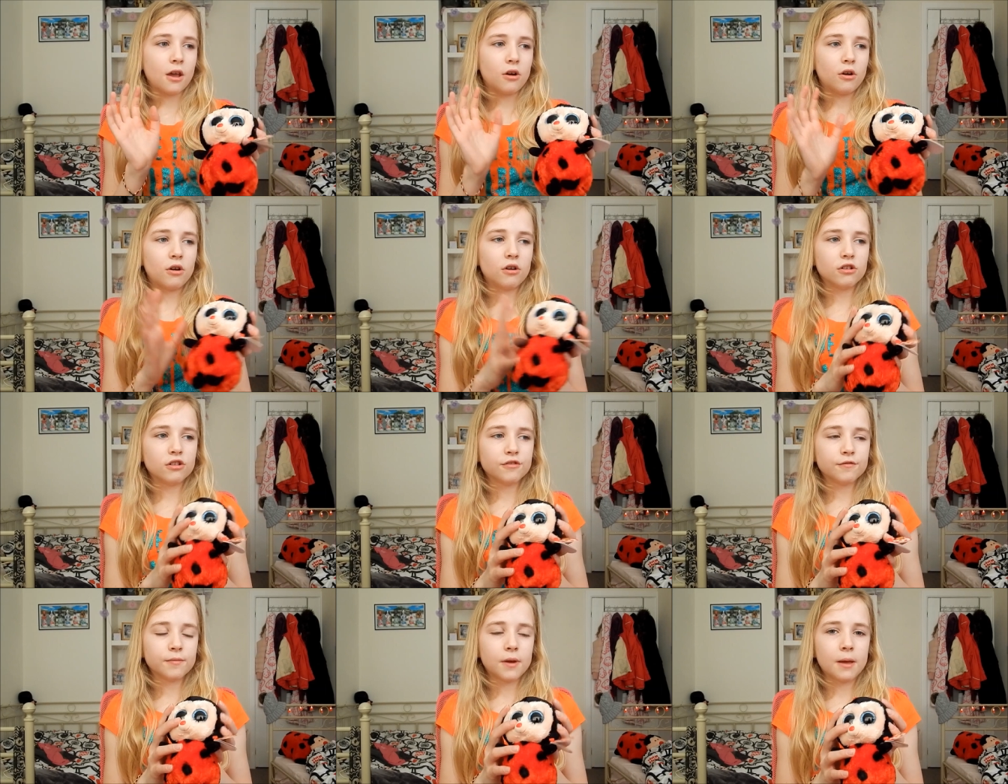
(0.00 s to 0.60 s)

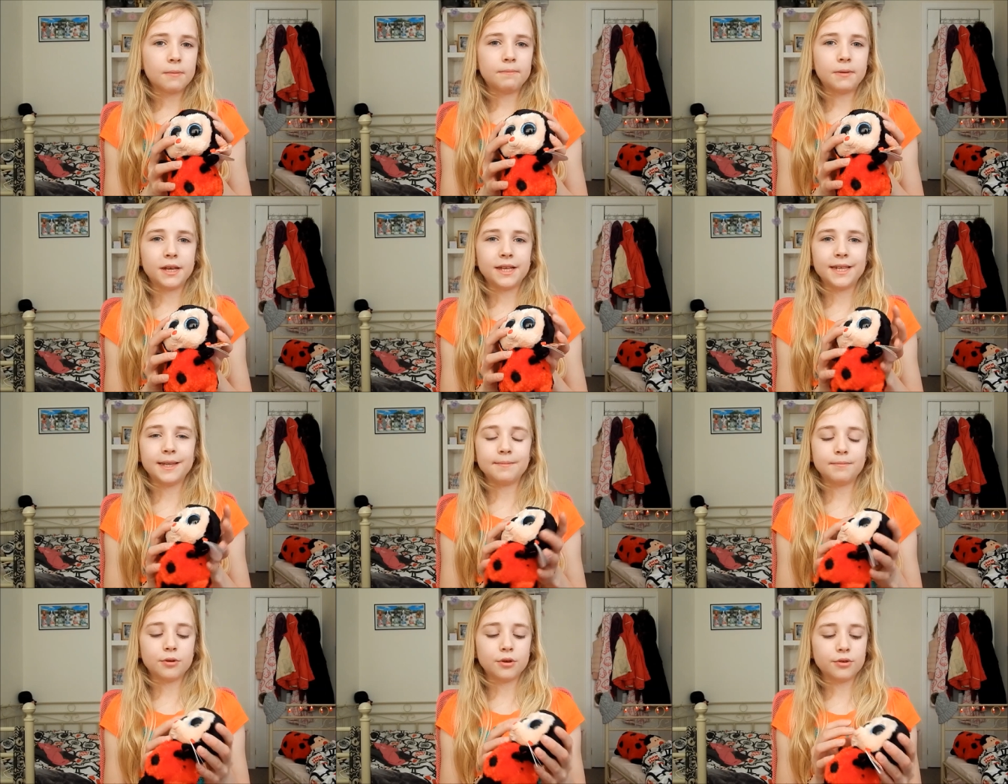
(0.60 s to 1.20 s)
all of my
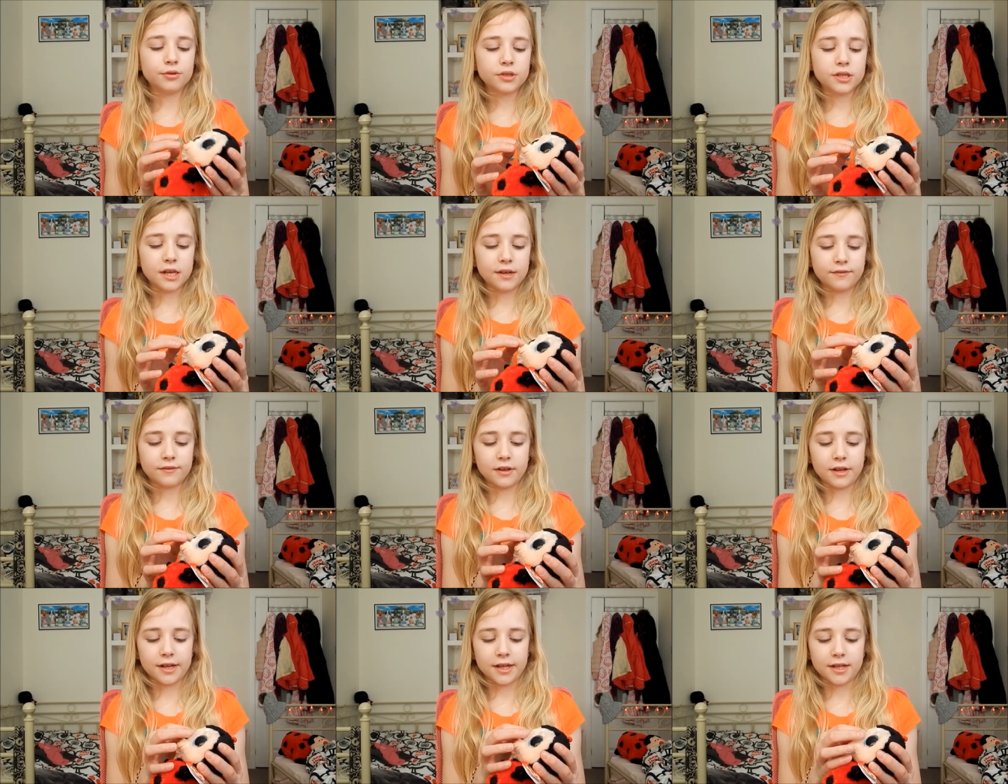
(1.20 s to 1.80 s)
Beanie Boos
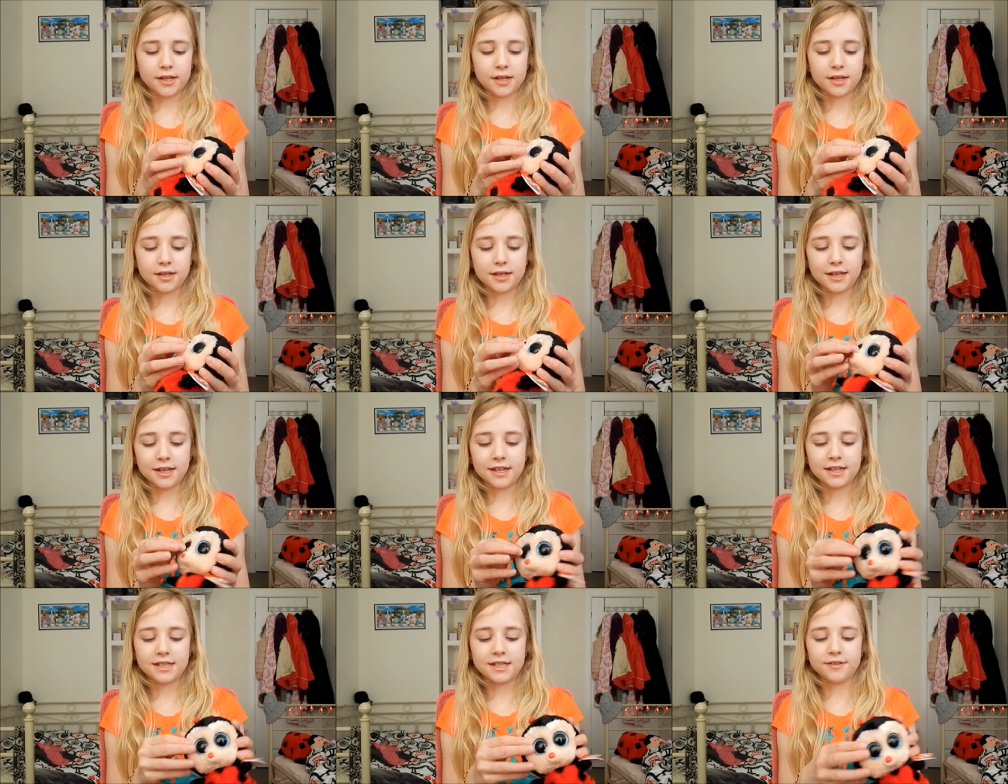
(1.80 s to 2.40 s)
have like
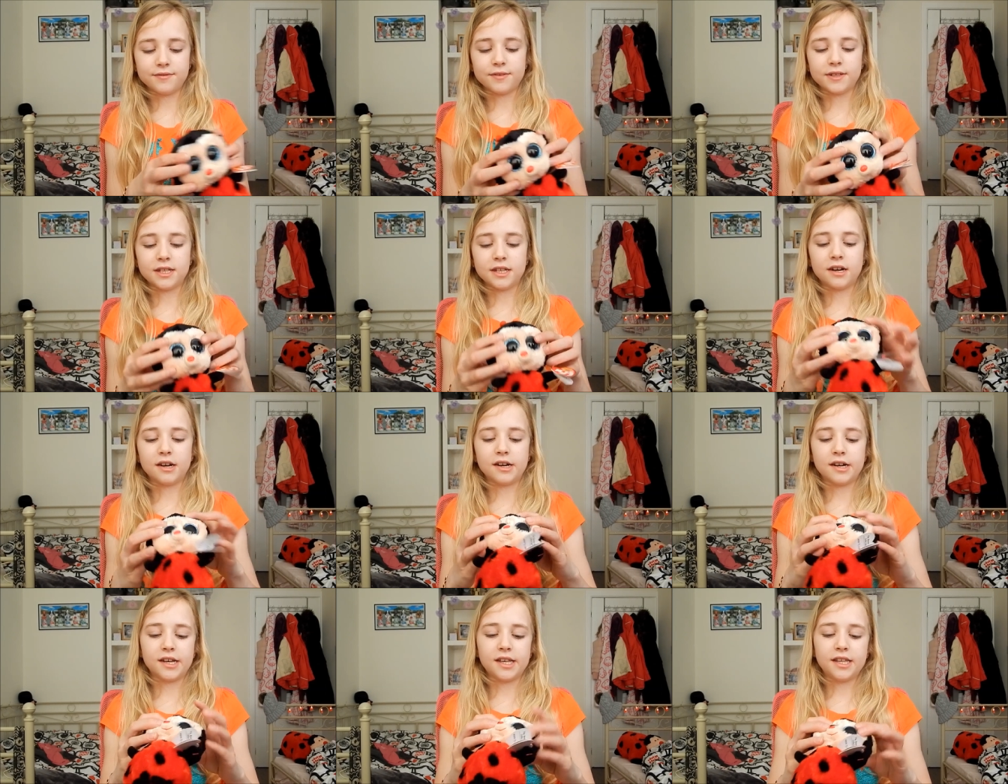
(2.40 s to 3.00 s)
glittery
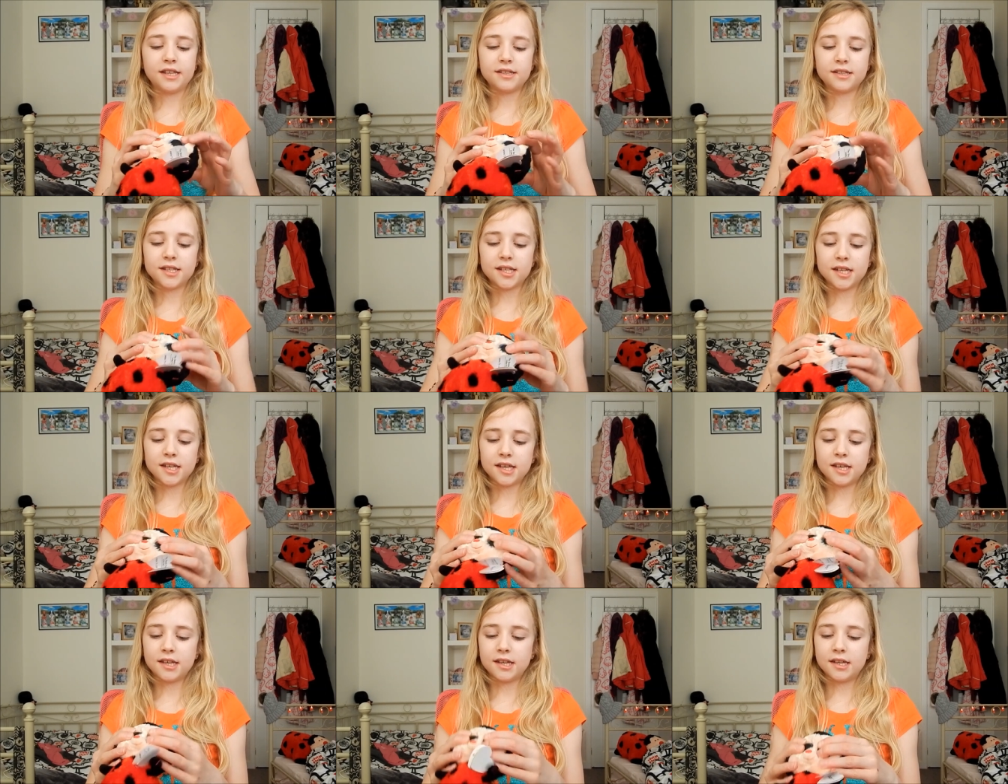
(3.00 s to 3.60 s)
eyes
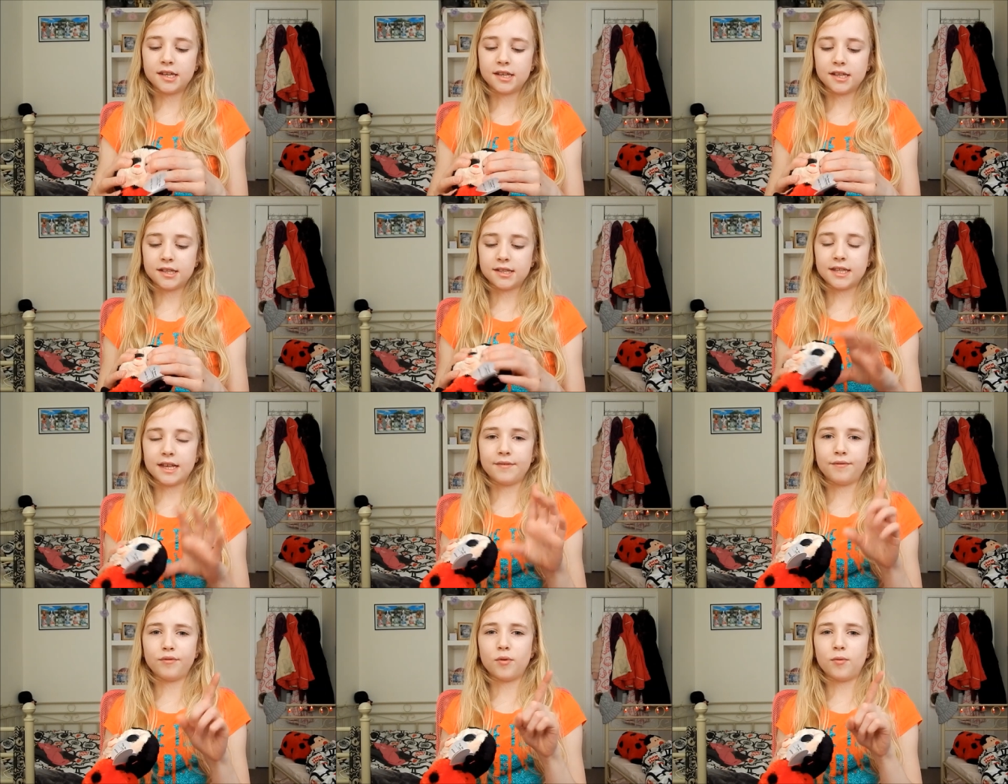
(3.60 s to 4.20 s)

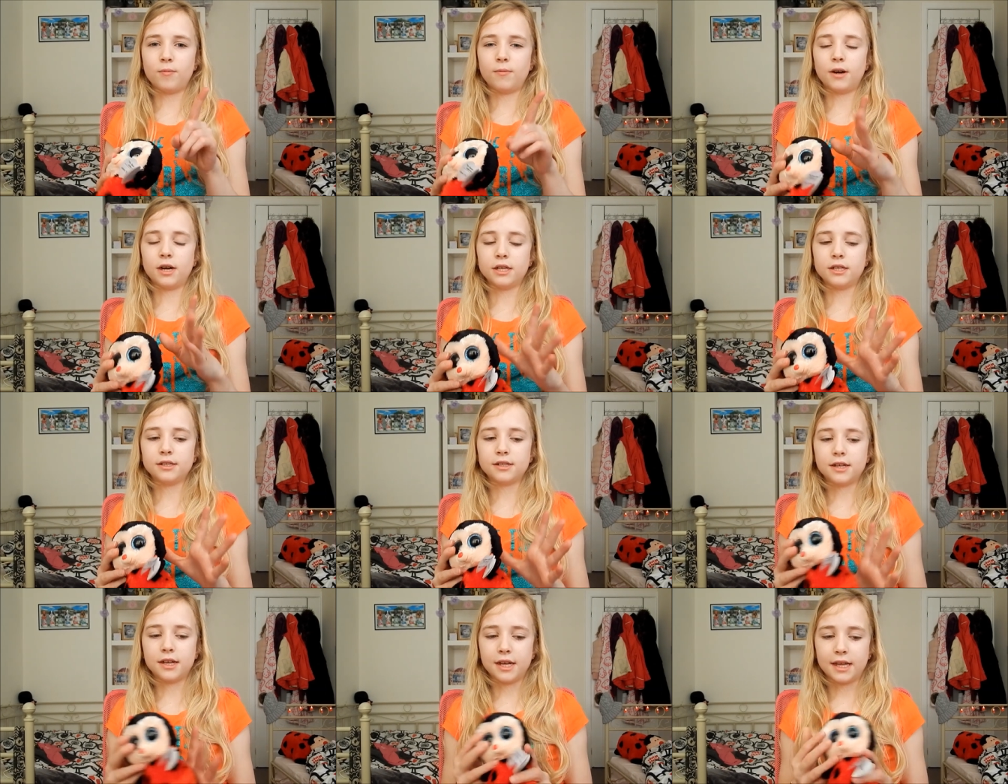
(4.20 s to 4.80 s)
except from one
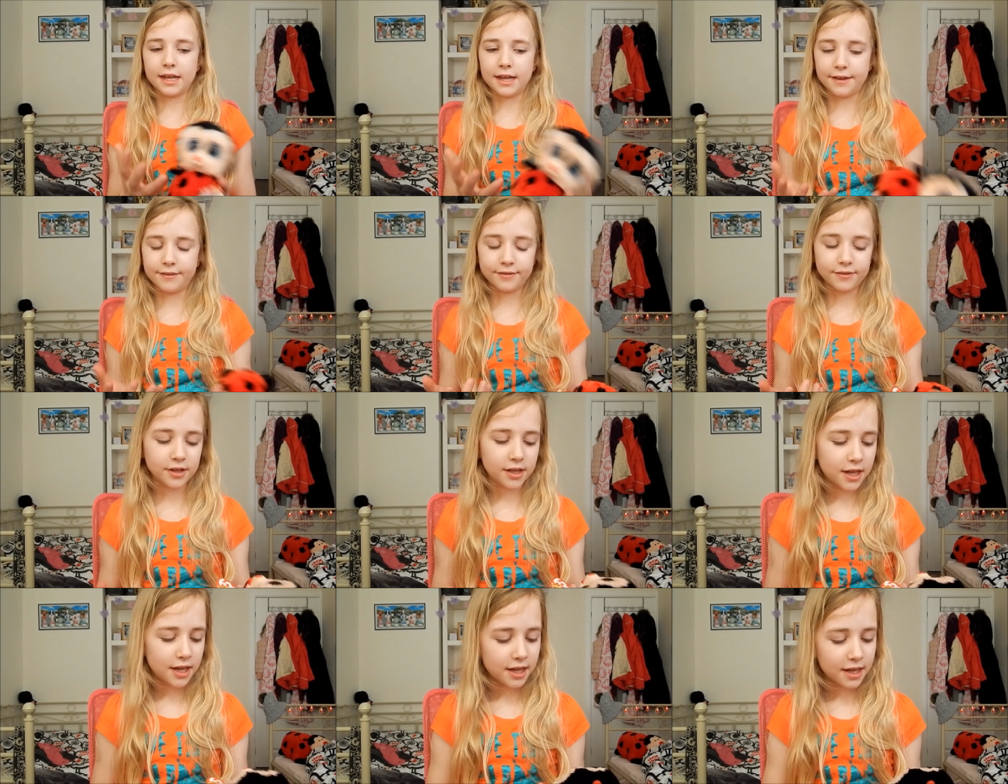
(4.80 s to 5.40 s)
I have.
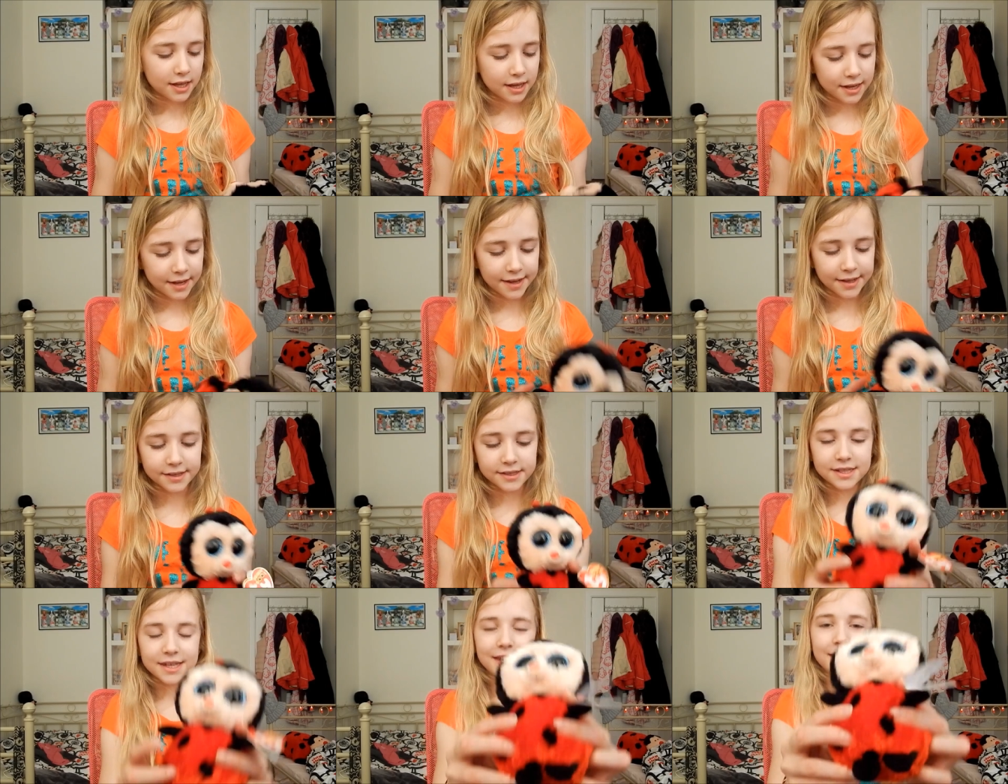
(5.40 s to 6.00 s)

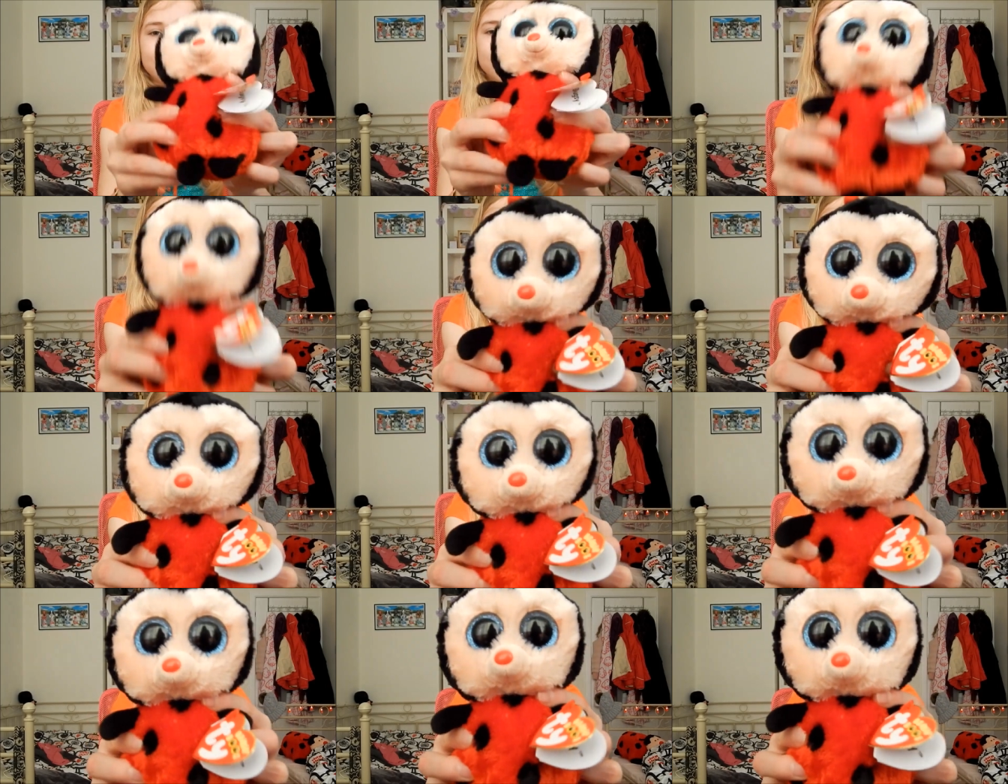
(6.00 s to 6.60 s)
And he's
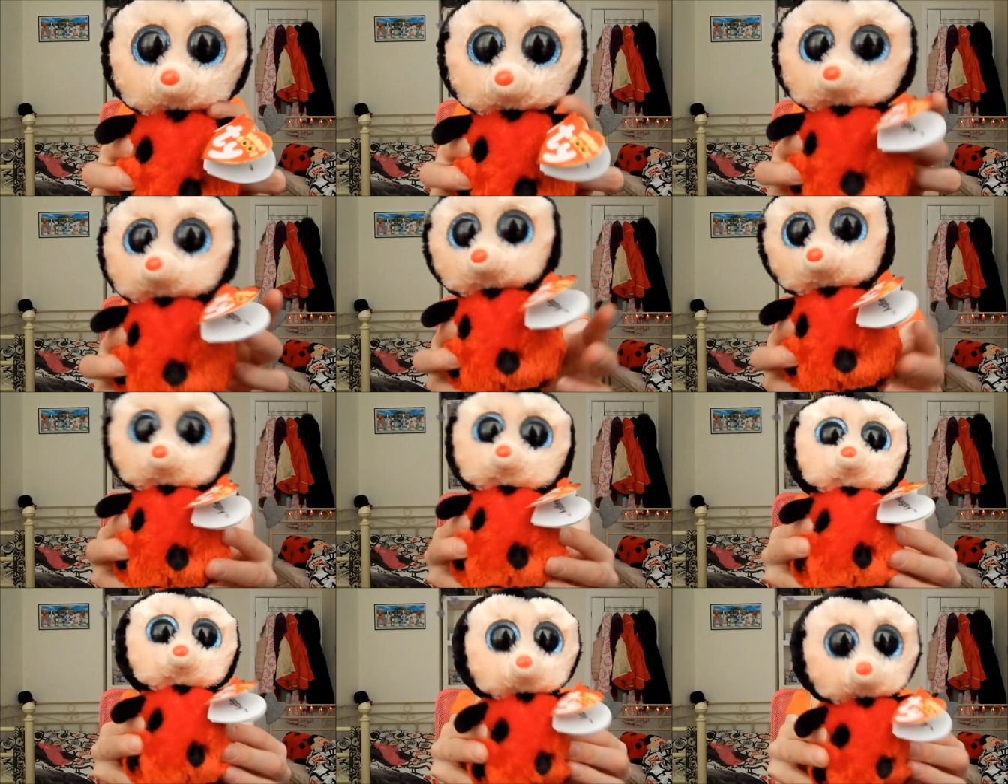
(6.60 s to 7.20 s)
really, really
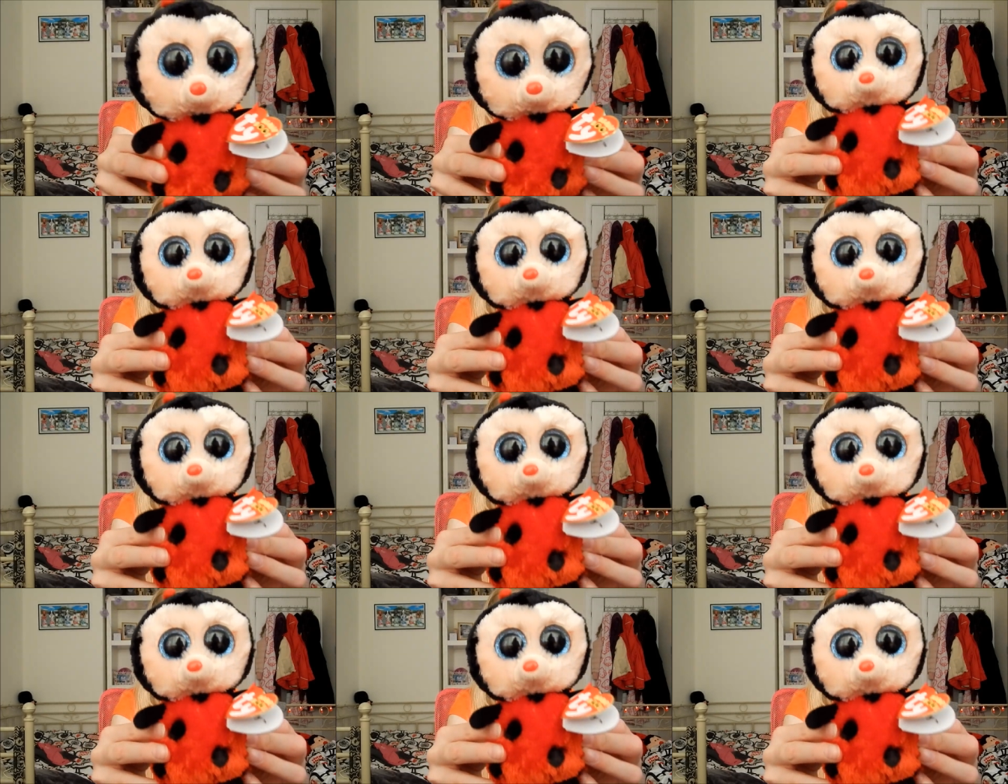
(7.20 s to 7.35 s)
cute.